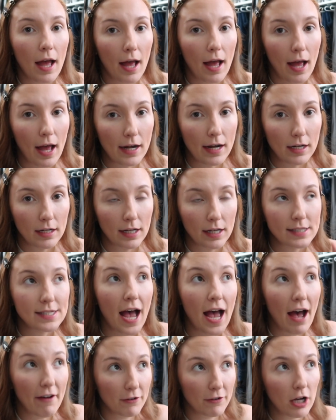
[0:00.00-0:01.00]
and it's
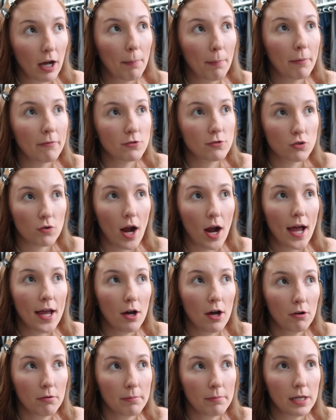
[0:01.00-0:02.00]
half a cup of
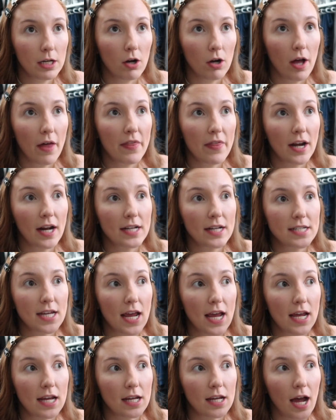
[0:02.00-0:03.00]
dry oatmeal and then I
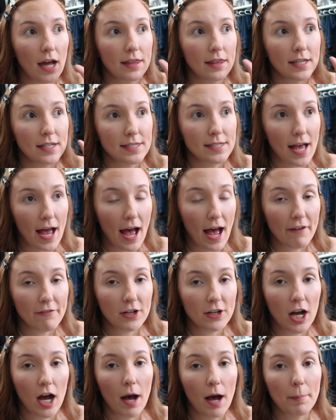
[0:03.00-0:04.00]
take, I think it's half
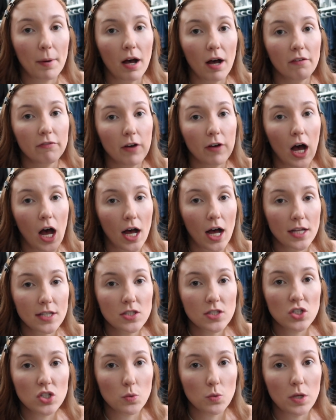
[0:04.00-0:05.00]
a cup of
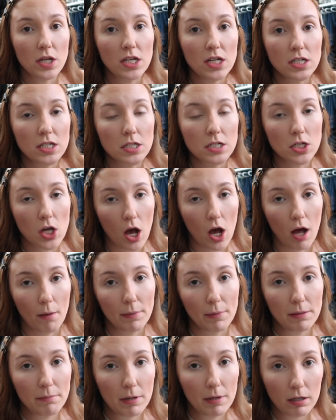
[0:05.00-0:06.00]
unsweetened
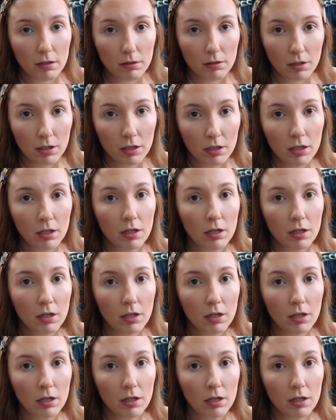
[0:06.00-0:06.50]
almond milk